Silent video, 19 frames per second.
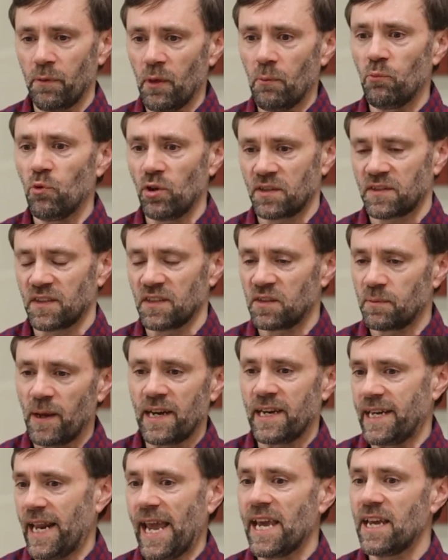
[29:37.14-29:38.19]
than the books. It's
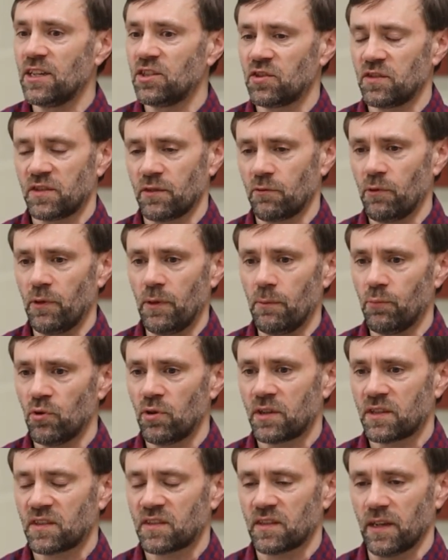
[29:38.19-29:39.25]
been an age since I read the
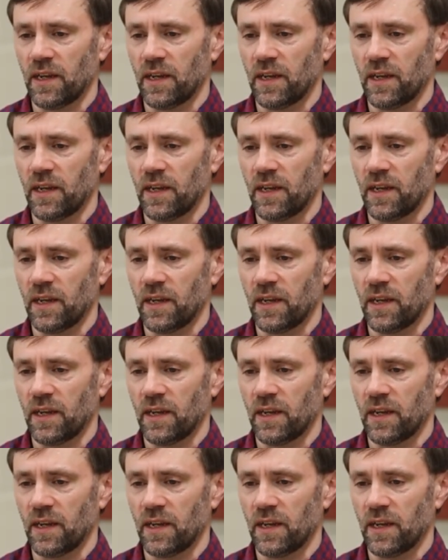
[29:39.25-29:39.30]
books,